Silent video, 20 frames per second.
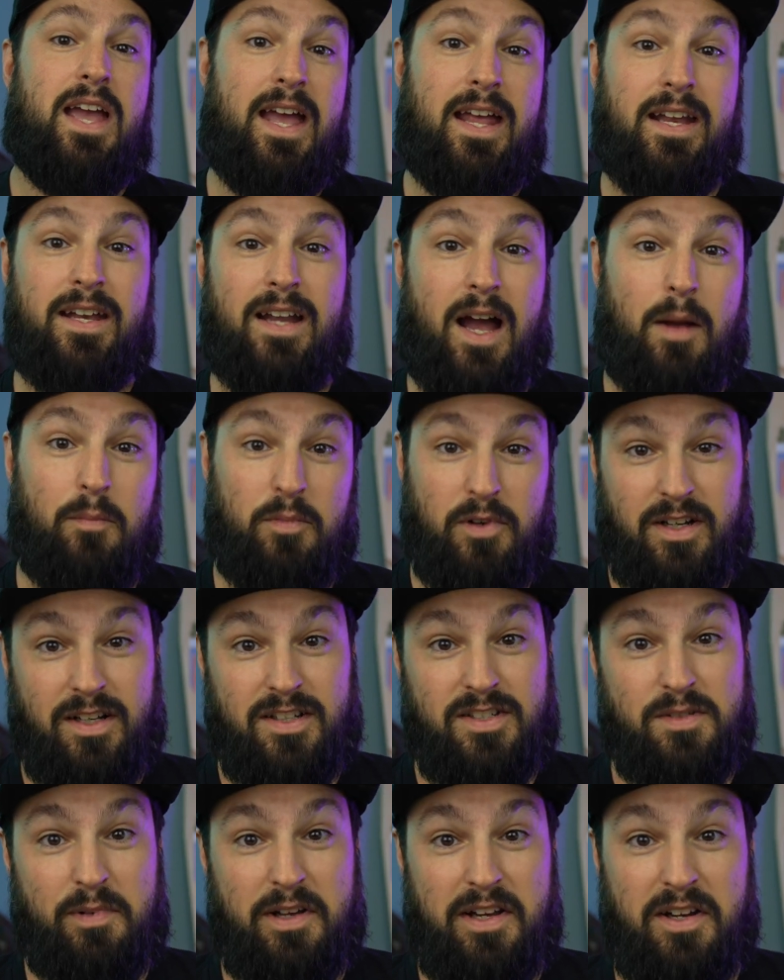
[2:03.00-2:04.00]
and I'm going to
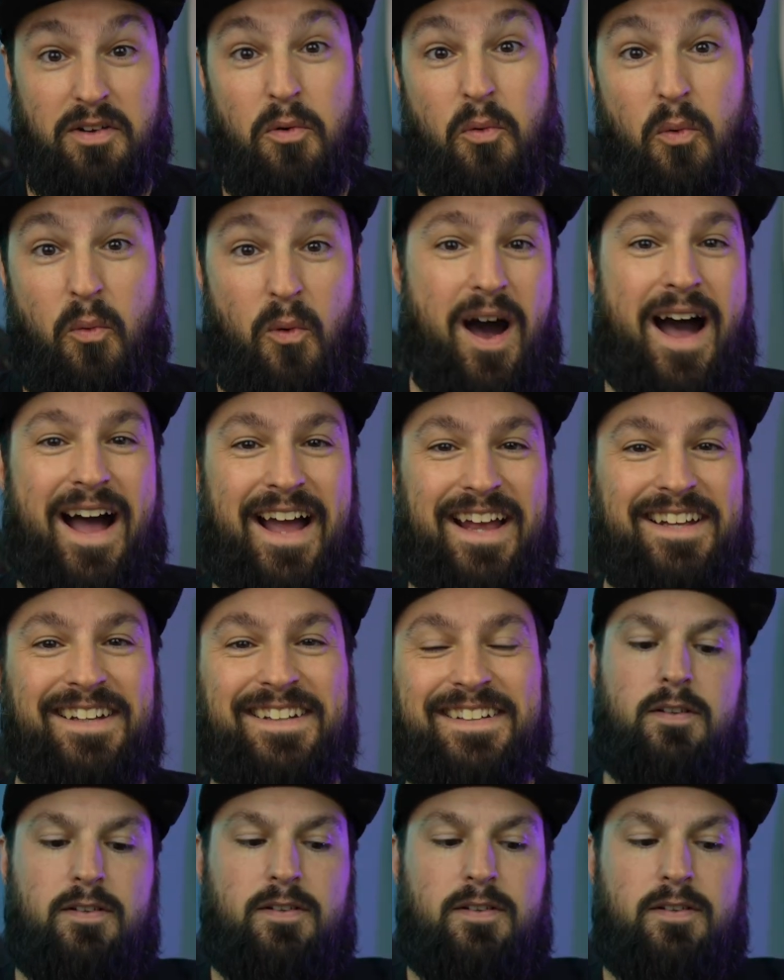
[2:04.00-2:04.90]
explain why.